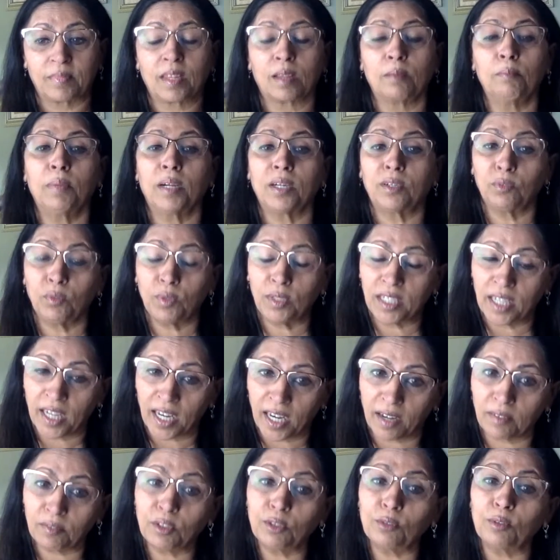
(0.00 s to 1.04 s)
But we
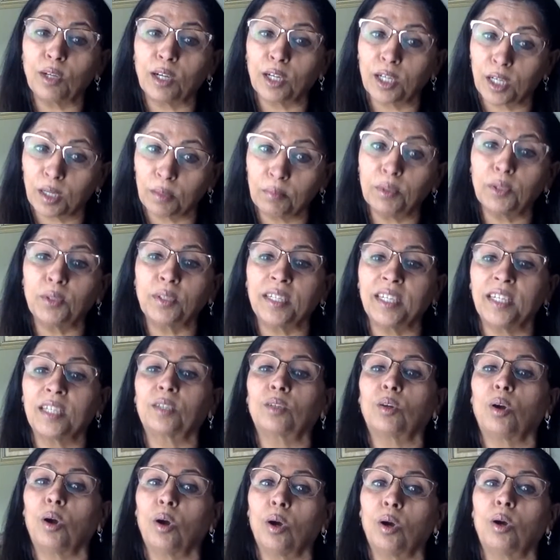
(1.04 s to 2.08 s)
have to accommodate
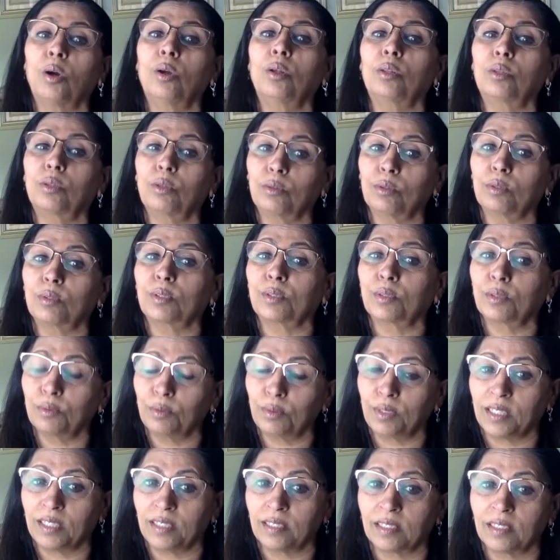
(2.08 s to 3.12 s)
all those
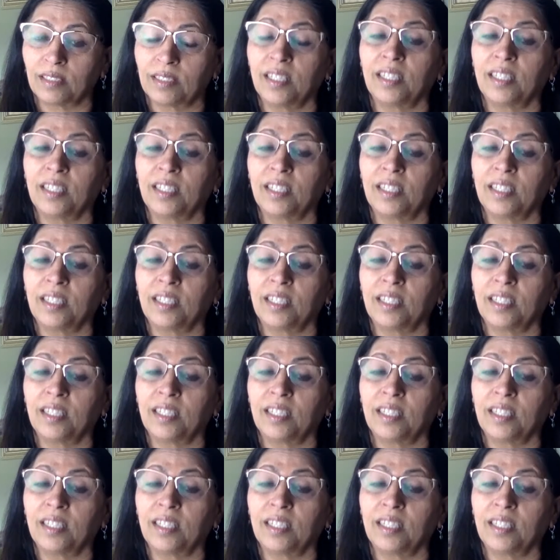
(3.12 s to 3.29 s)
students.